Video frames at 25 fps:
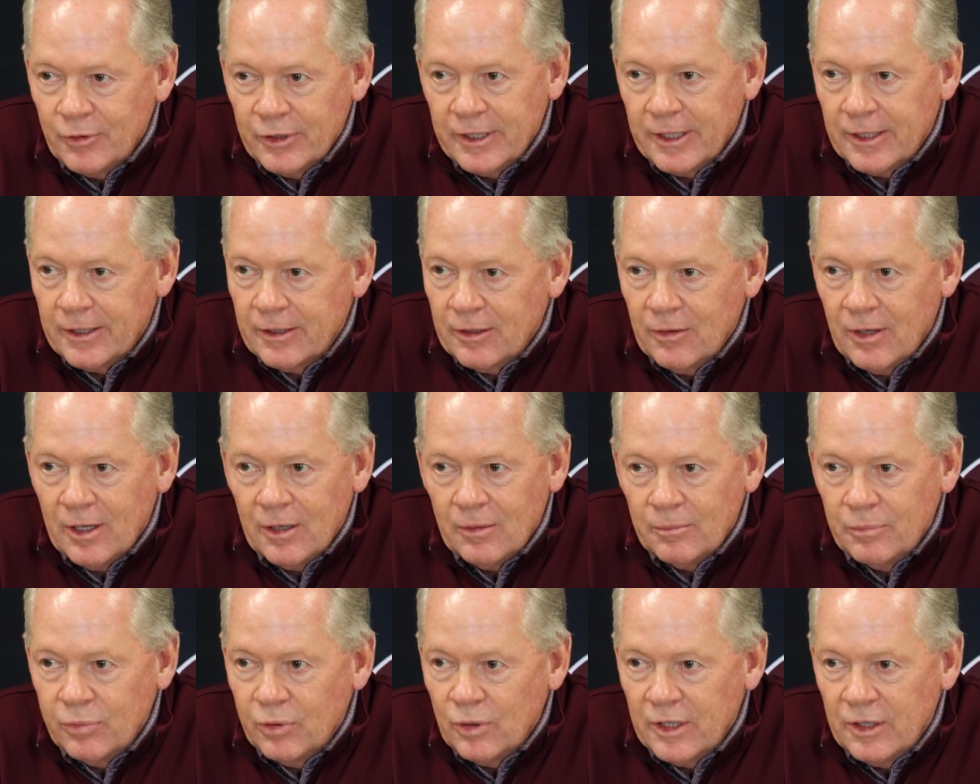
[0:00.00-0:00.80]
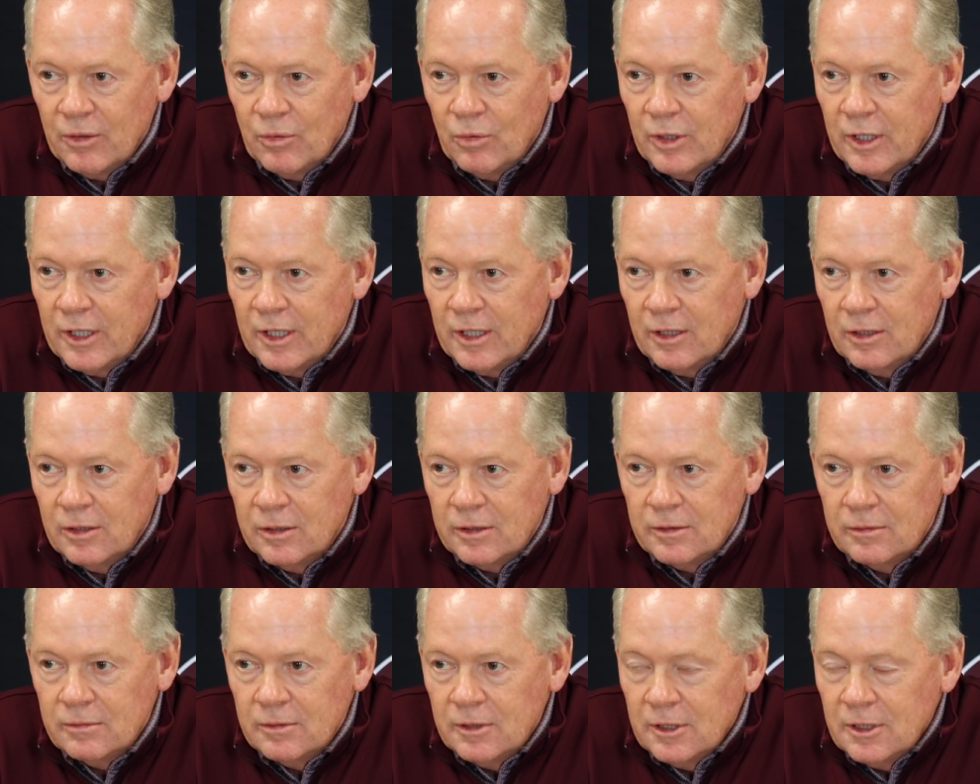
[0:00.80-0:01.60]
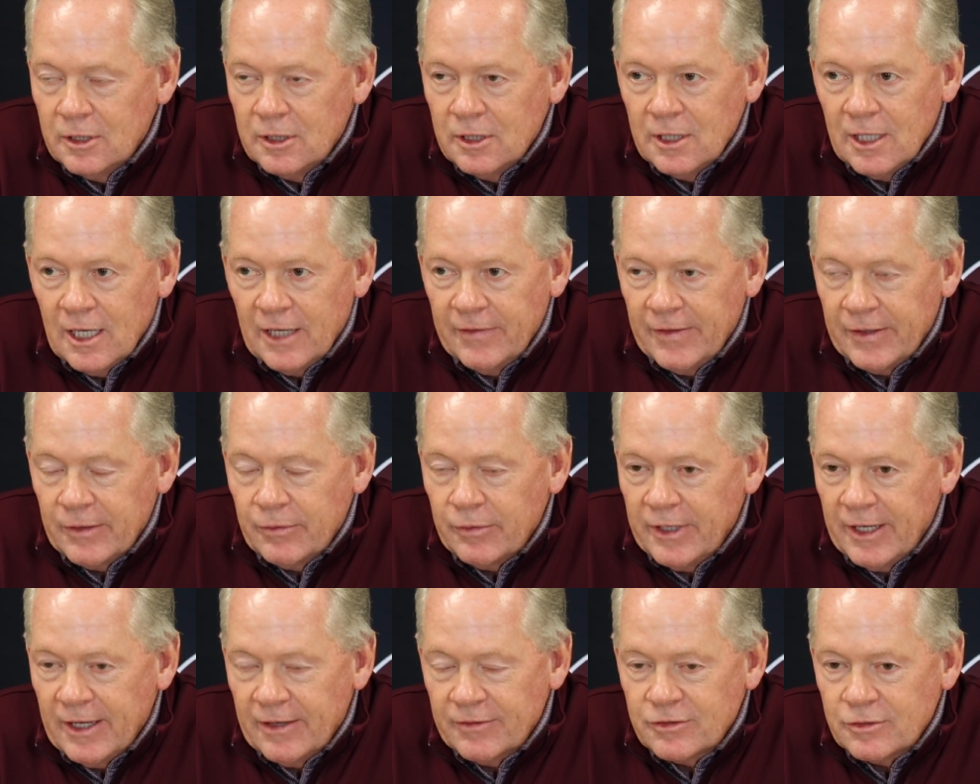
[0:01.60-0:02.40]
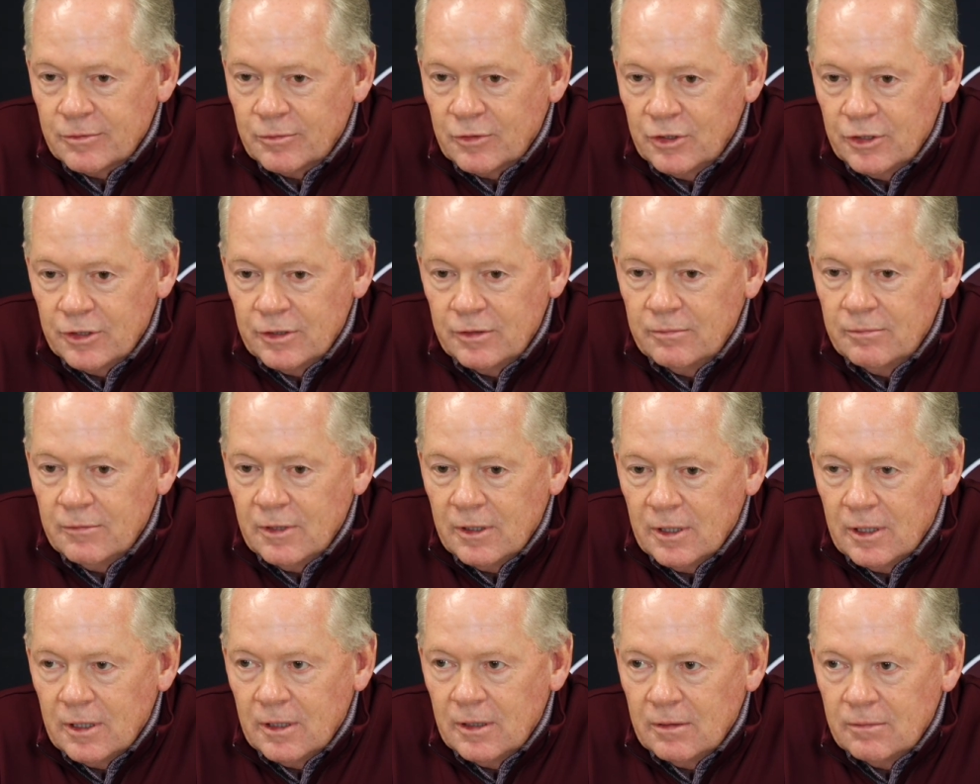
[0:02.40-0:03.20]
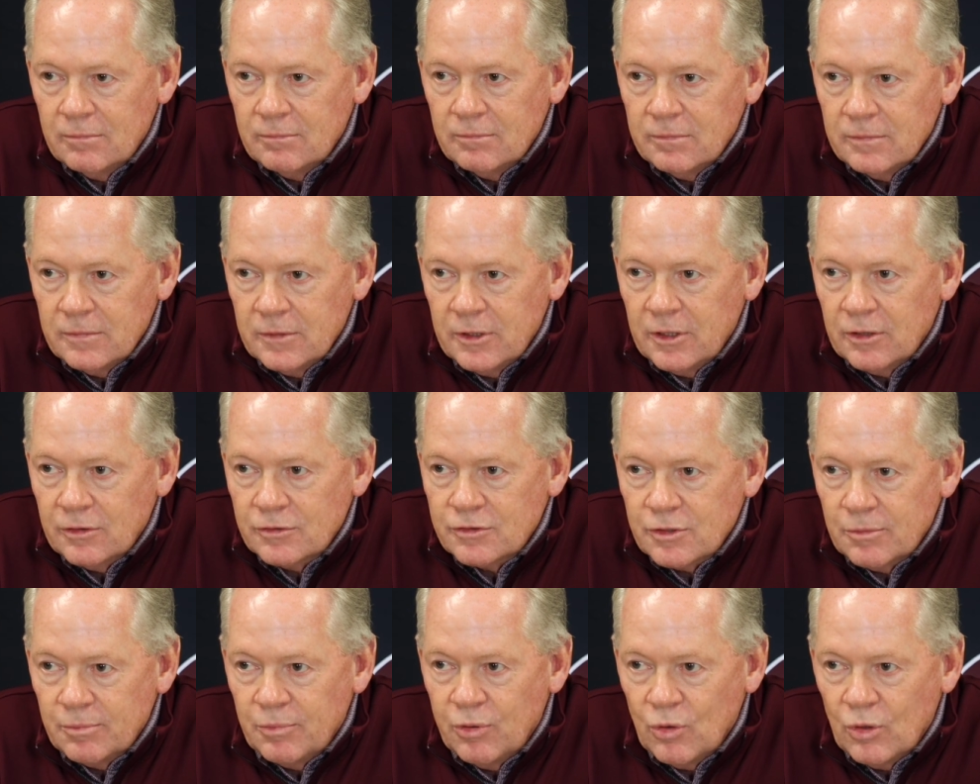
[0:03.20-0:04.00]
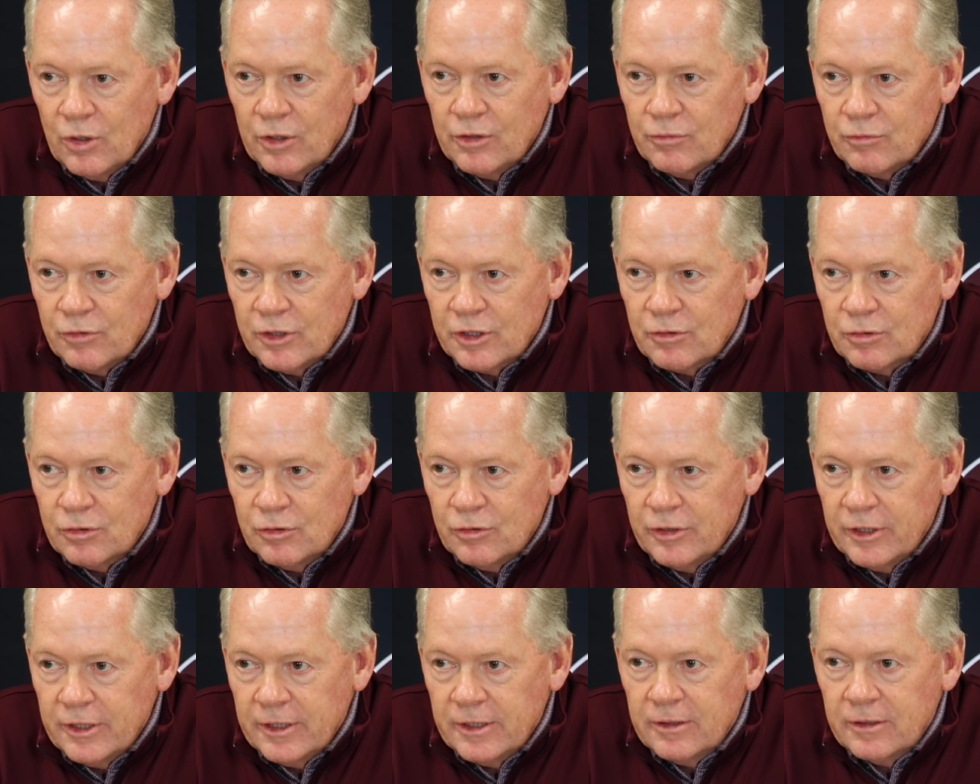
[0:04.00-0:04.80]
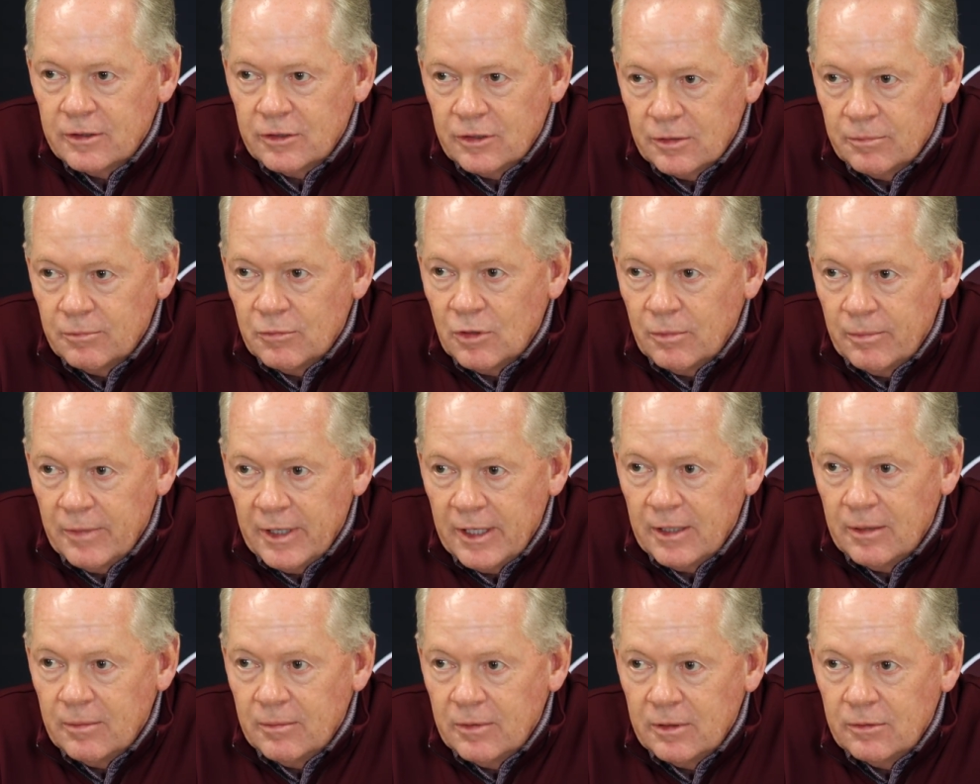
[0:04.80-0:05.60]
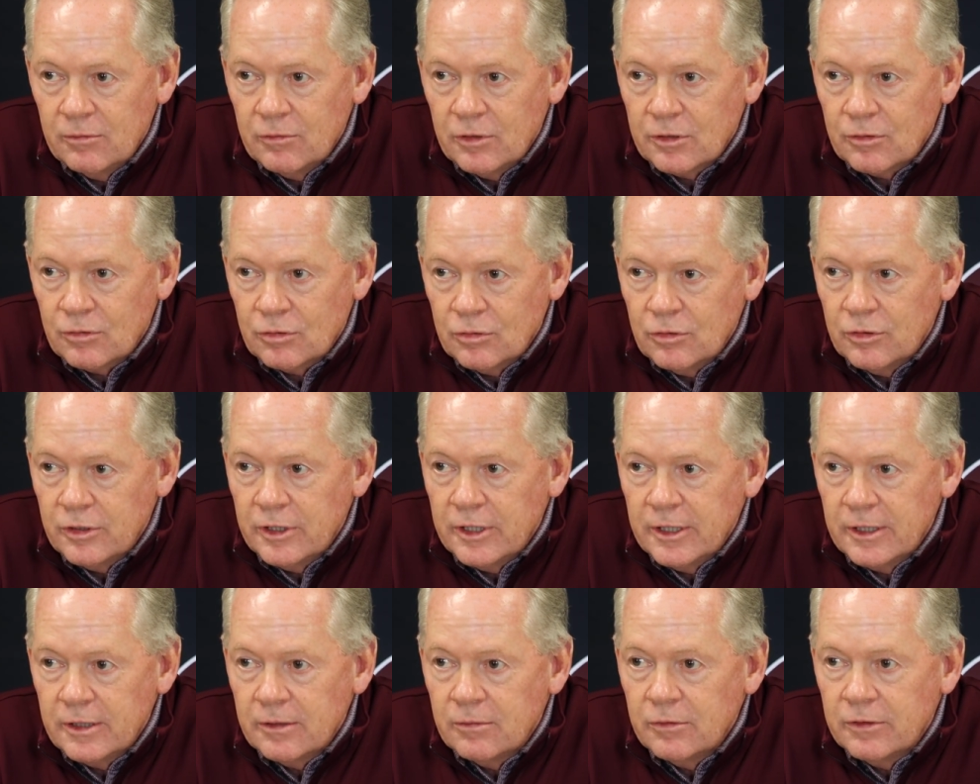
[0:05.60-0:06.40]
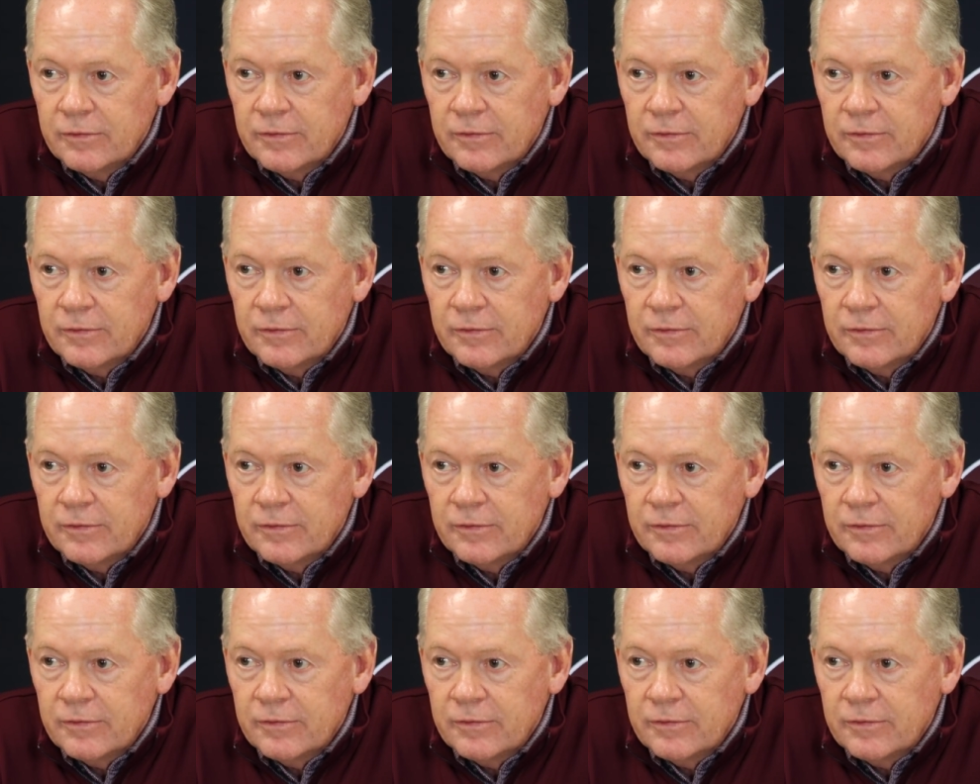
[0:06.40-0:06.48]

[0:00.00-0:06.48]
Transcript: We got to go out and play well, and I think we have some good, you know, support in recruiting, good momentum in recruiting.